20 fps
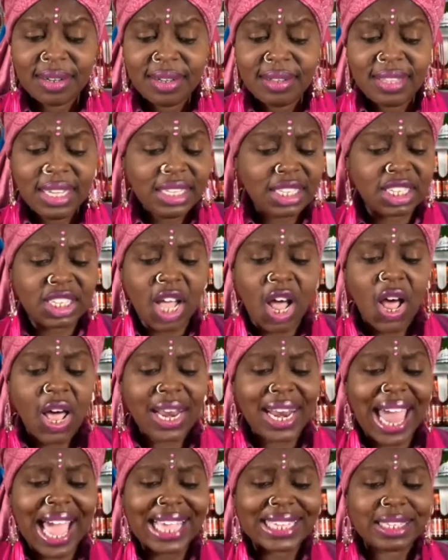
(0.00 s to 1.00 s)
This is all
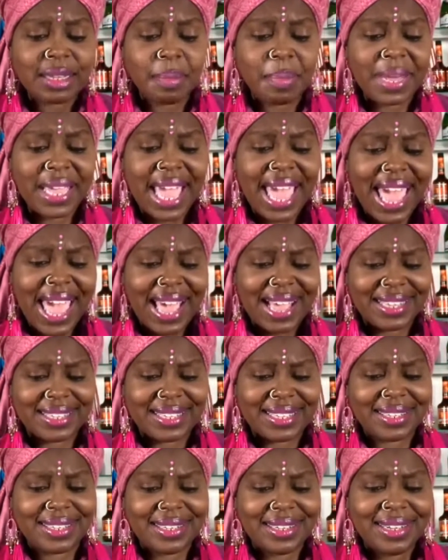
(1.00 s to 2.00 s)
lies and
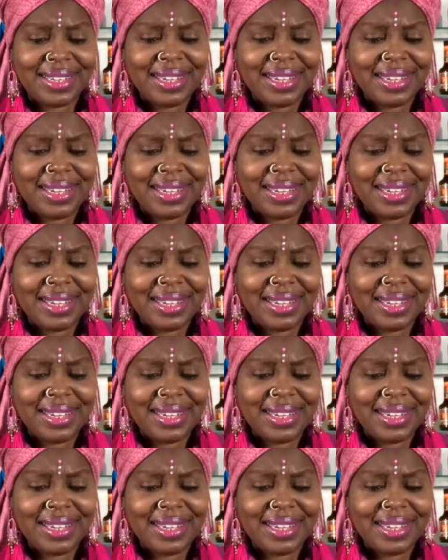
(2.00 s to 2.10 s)
BS.